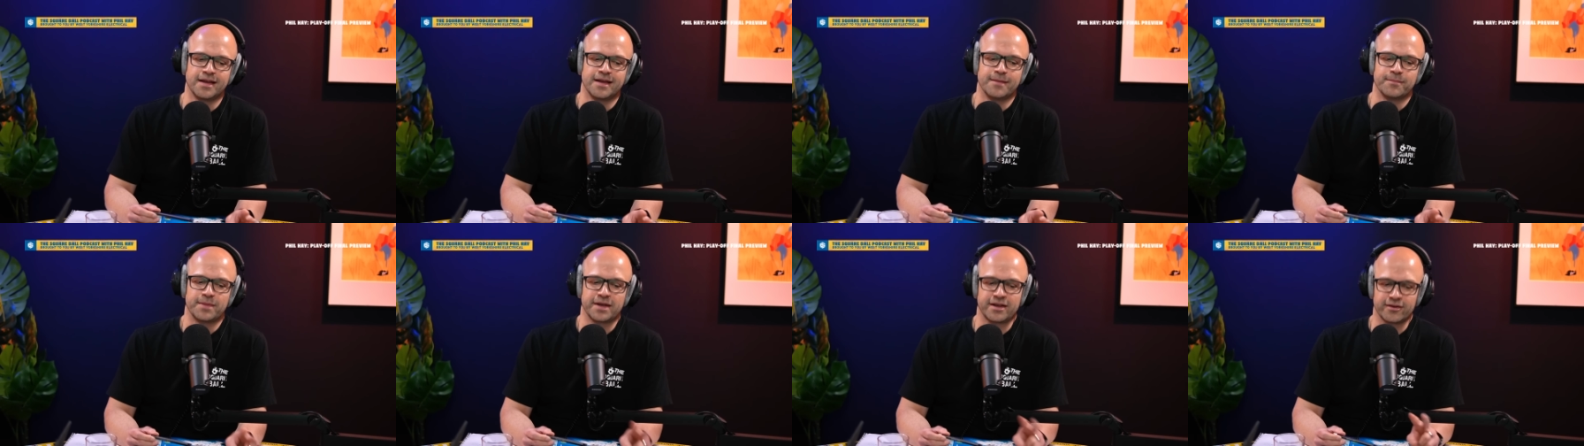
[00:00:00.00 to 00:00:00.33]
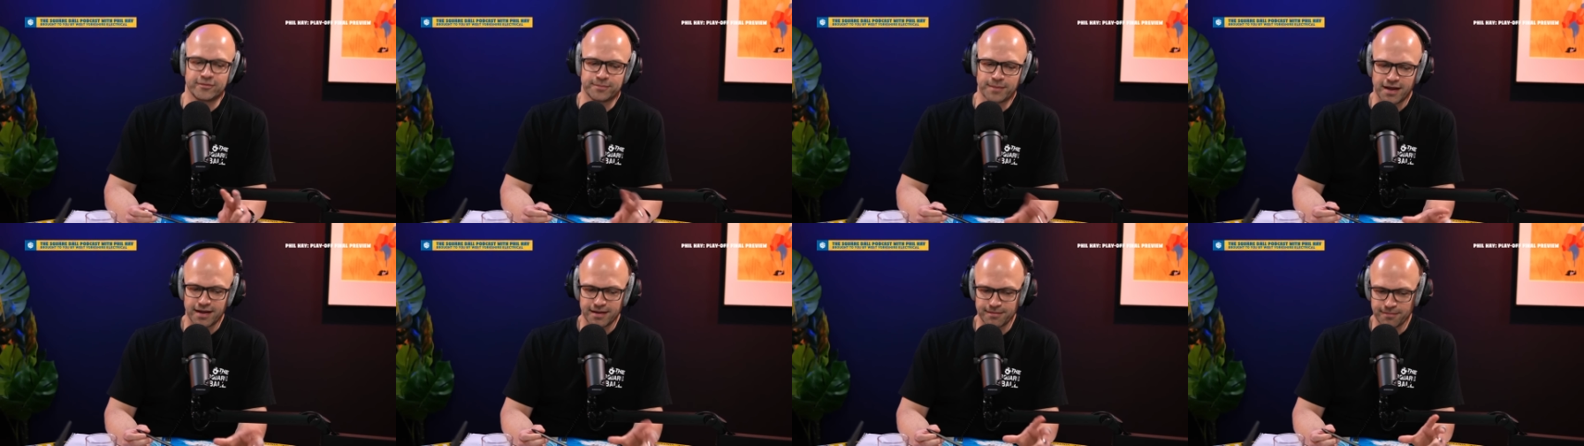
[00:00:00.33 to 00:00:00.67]

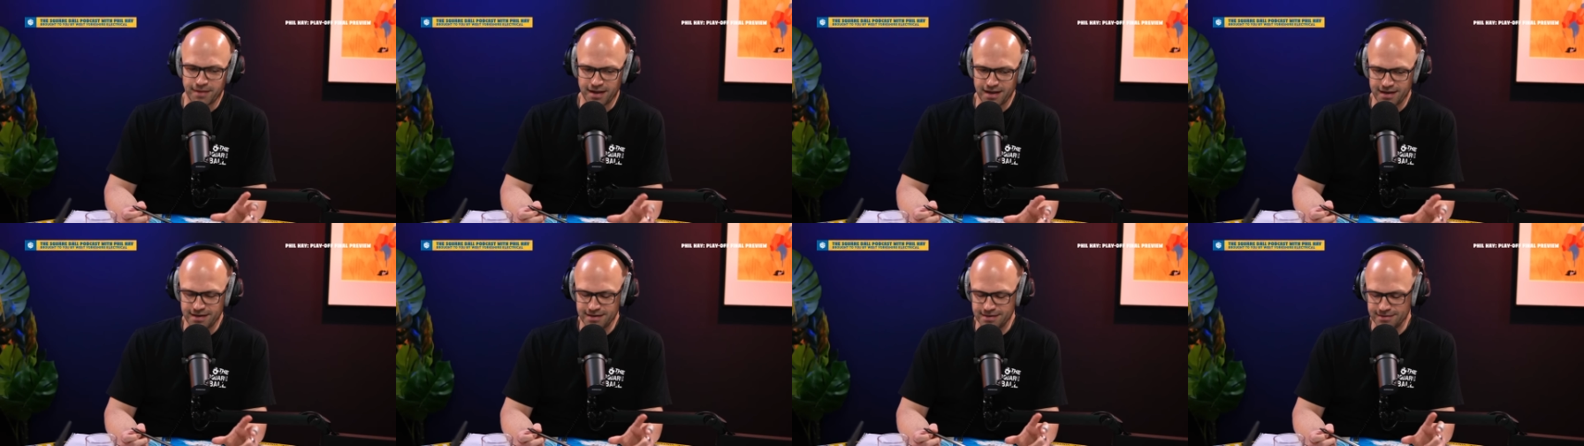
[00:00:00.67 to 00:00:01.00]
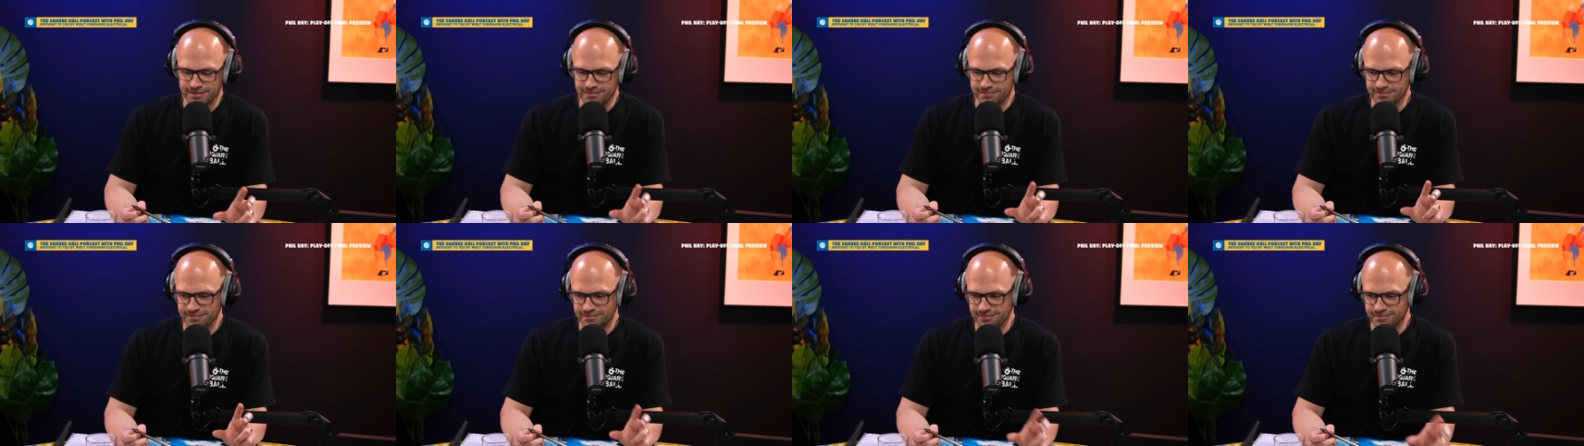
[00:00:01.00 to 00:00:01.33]
Because my my
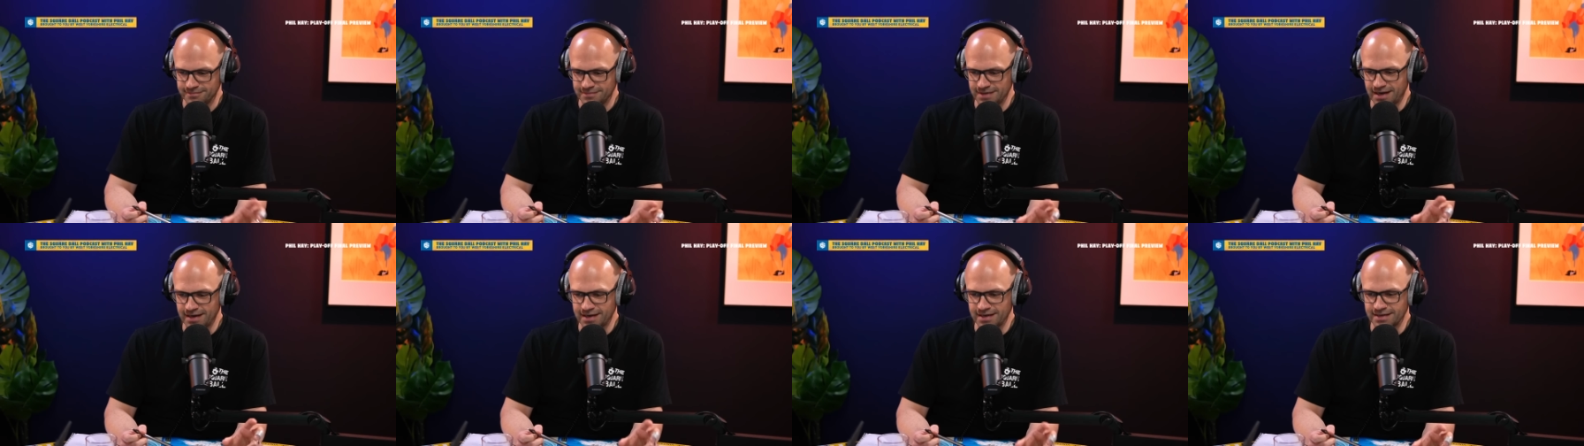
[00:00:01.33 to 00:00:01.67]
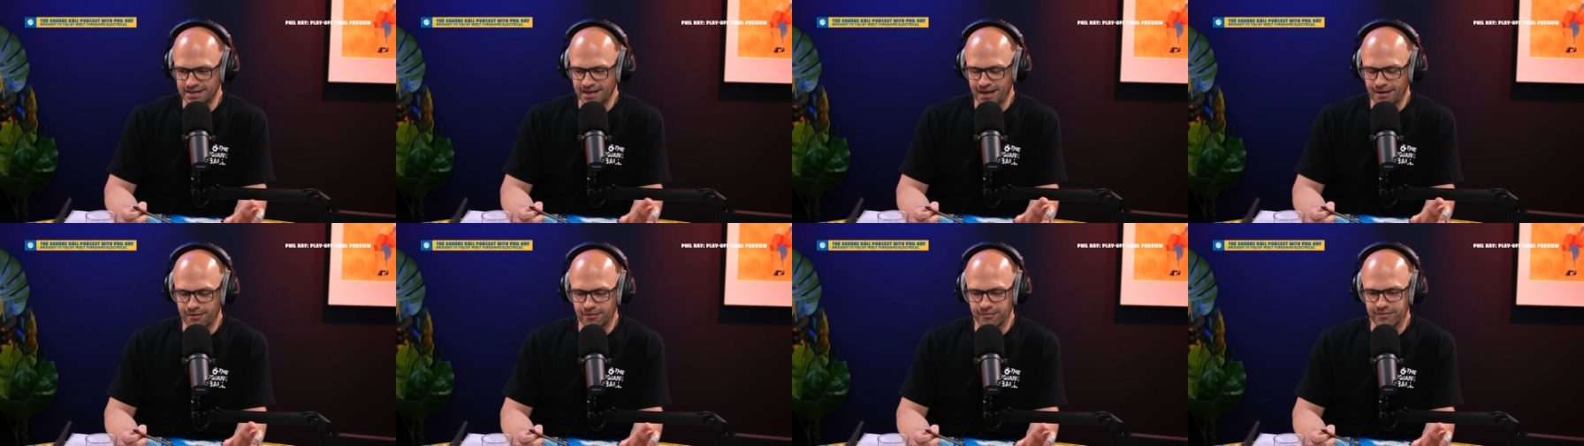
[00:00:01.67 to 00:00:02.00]
nagging
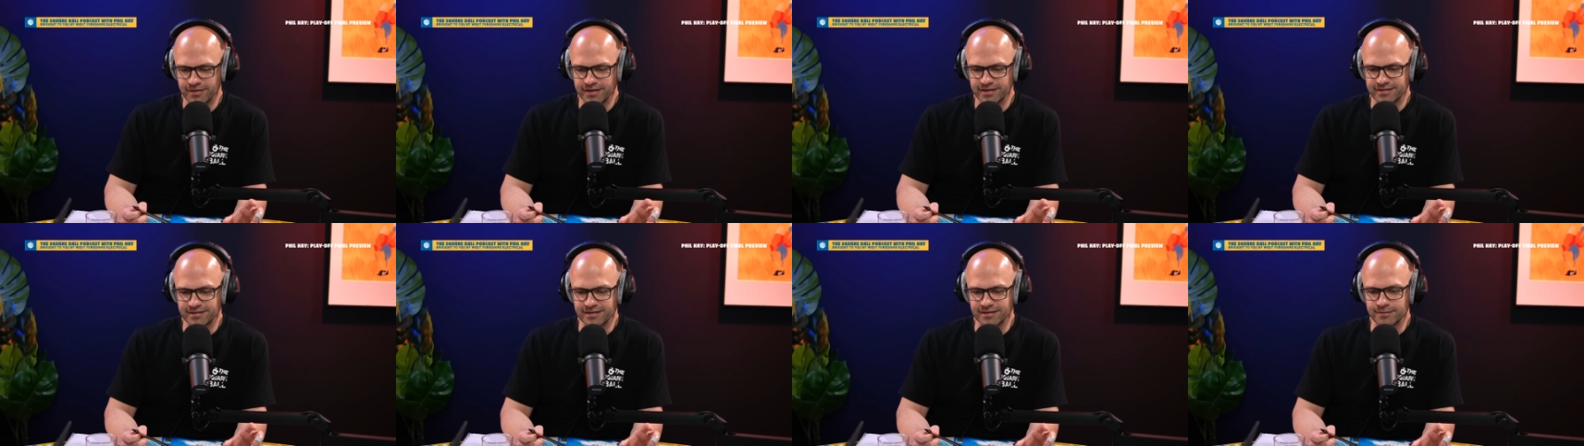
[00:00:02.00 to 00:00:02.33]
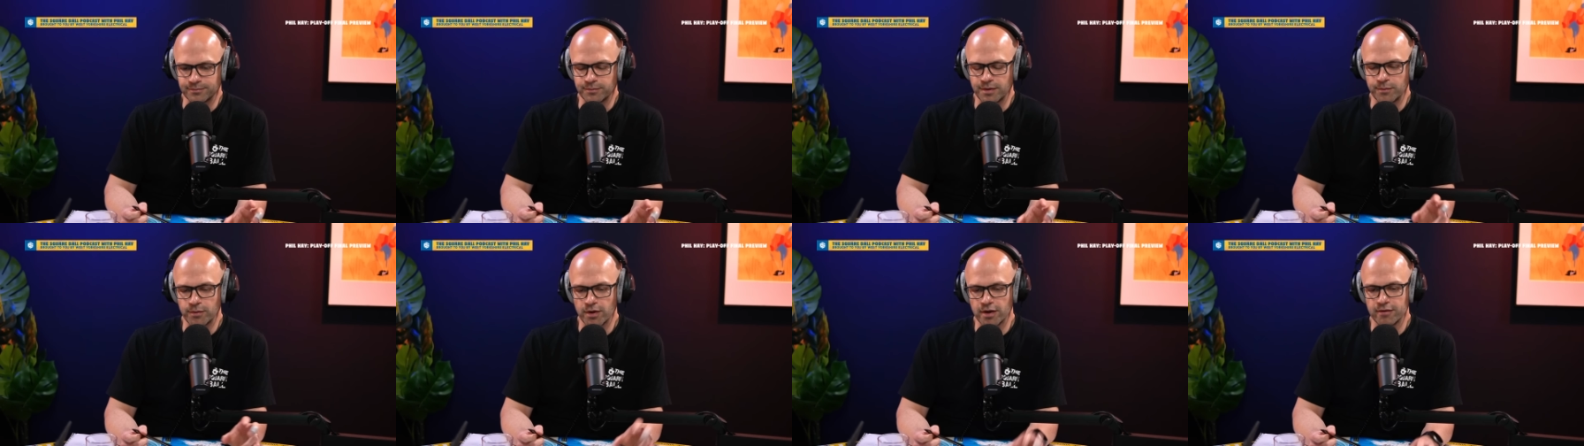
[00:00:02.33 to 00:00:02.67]
doubt of this is
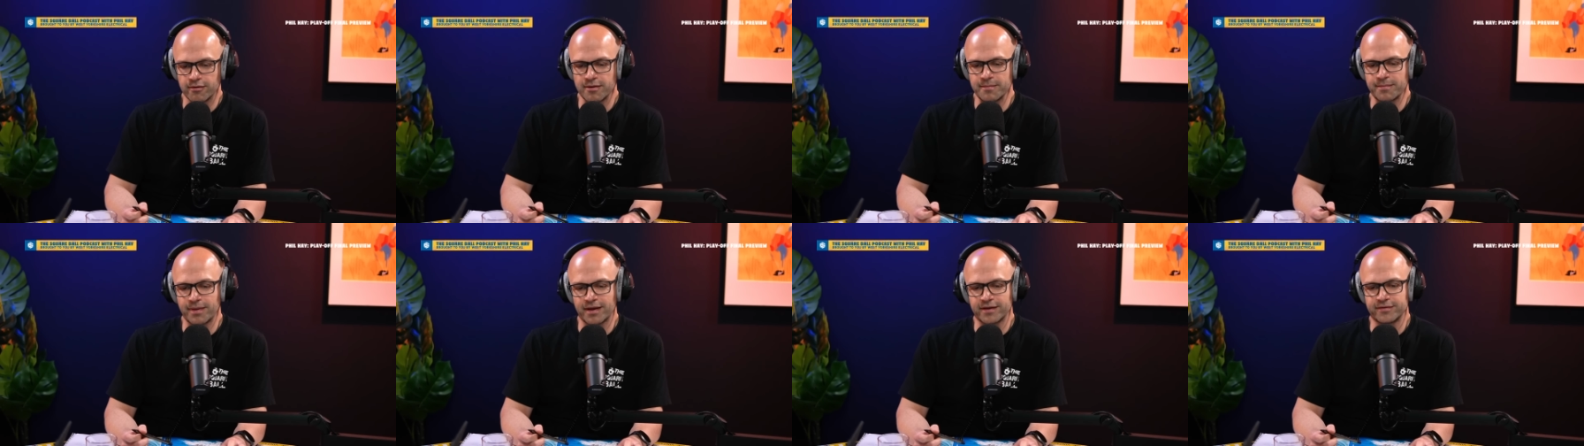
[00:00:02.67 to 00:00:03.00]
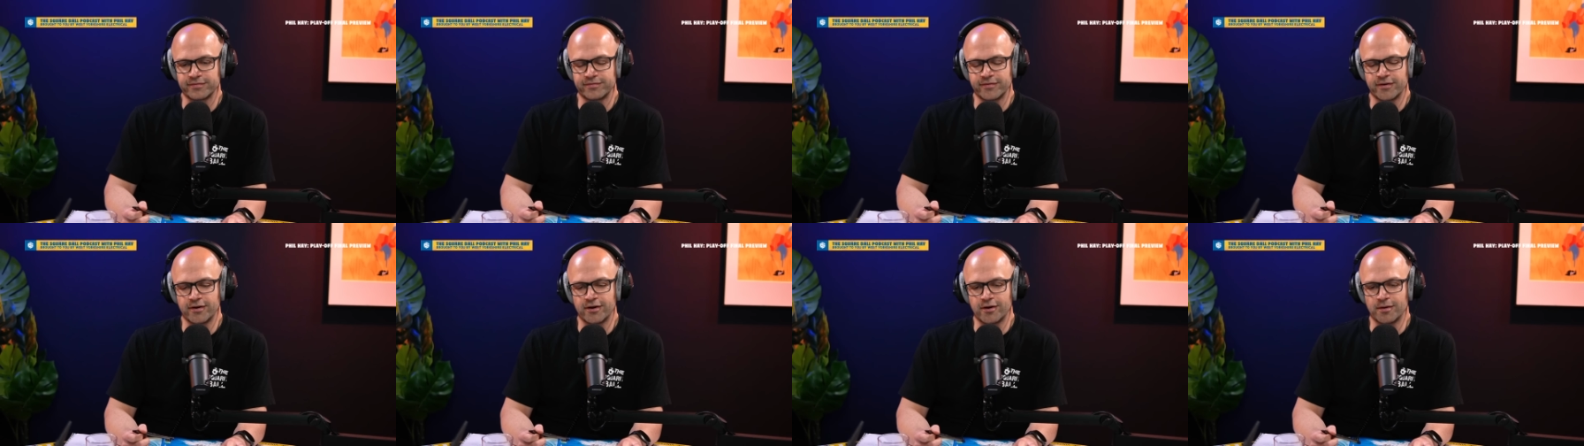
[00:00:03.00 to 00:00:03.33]
we were in bad
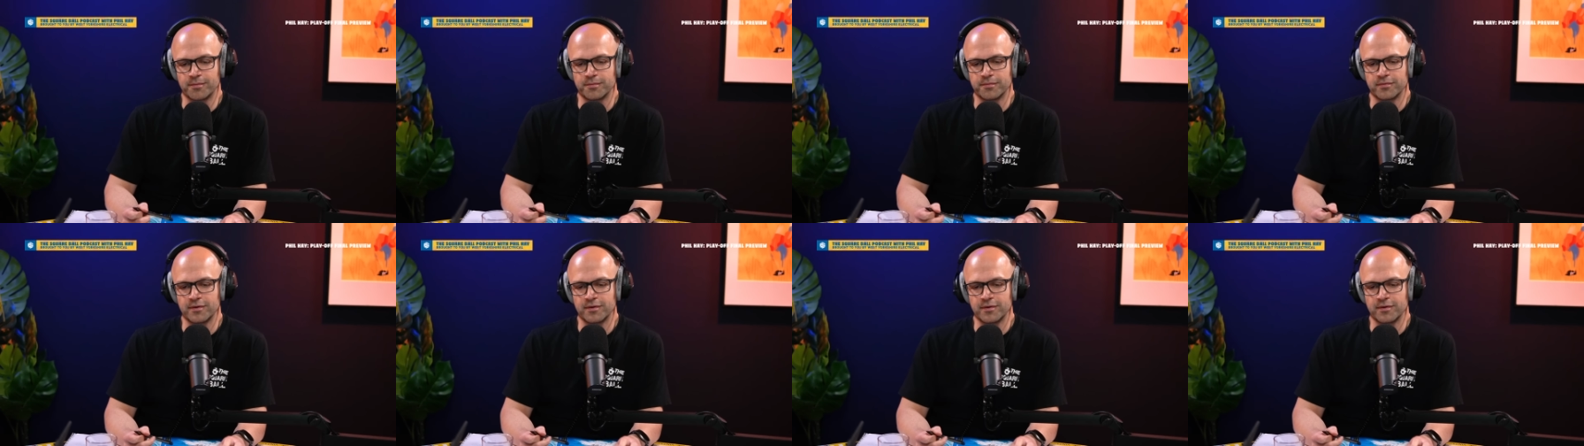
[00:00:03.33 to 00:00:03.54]
form.